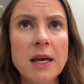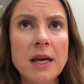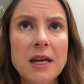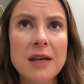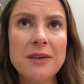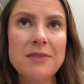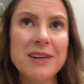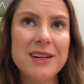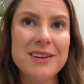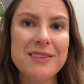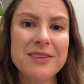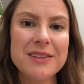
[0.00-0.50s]

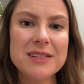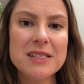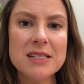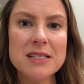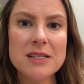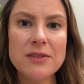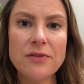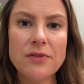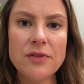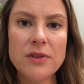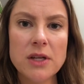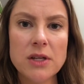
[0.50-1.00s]
Even if it
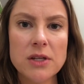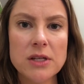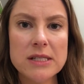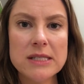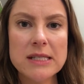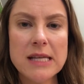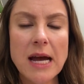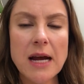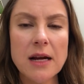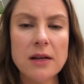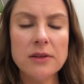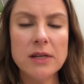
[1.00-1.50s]
doesn't feel
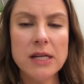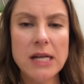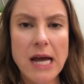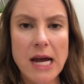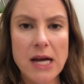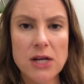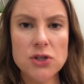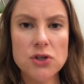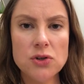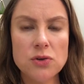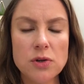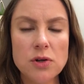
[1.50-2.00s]
exactly
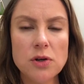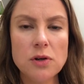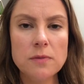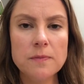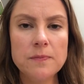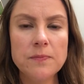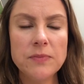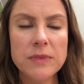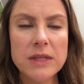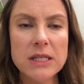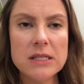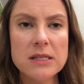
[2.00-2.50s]
natural,
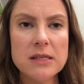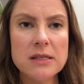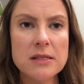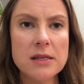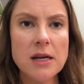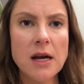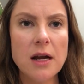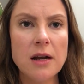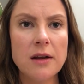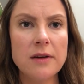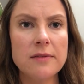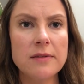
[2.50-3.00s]
this is
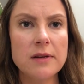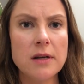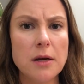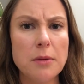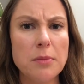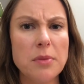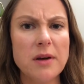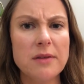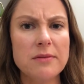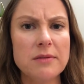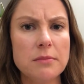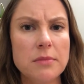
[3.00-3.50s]
kind of an
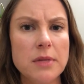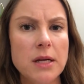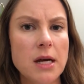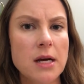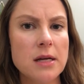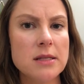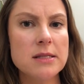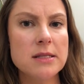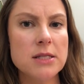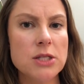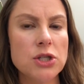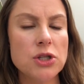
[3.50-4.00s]
above and
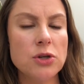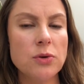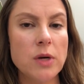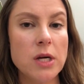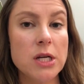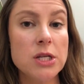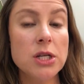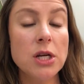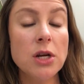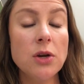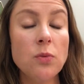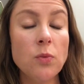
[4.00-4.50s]
beyond
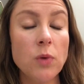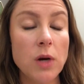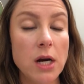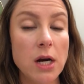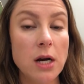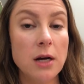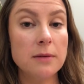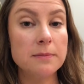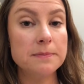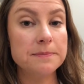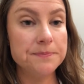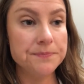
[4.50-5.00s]
situation
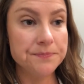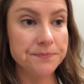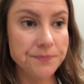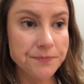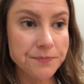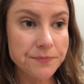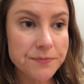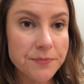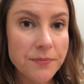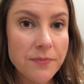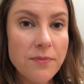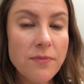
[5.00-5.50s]
where
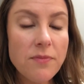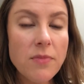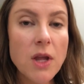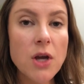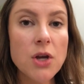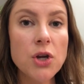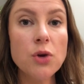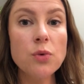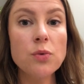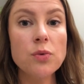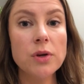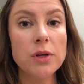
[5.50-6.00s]

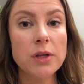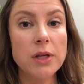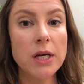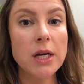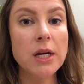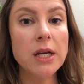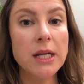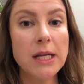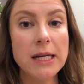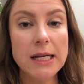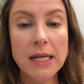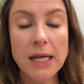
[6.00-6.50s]
you're really
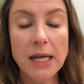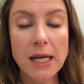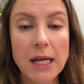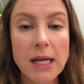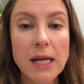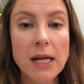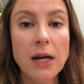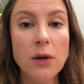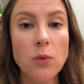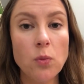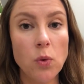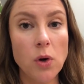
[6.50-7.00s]
going to
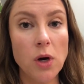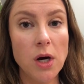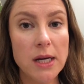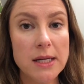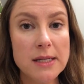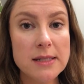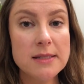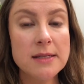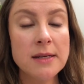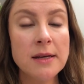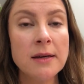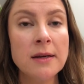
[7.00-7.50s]
need and
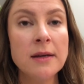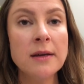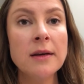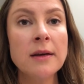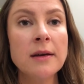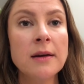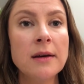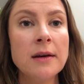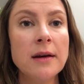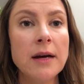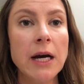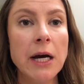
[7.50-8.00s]
want,
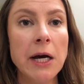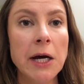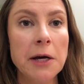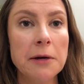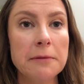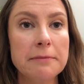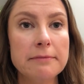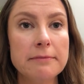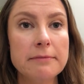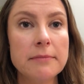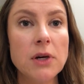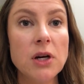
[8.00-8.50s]

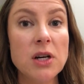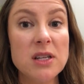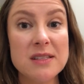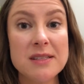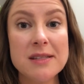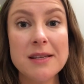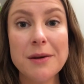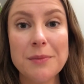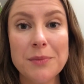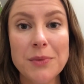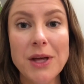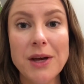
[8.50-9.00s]
on
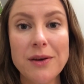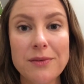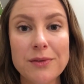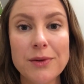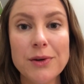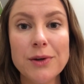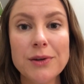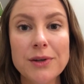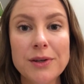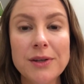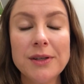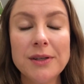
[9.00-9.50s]
some
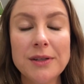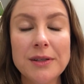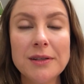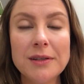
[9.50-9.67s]
level,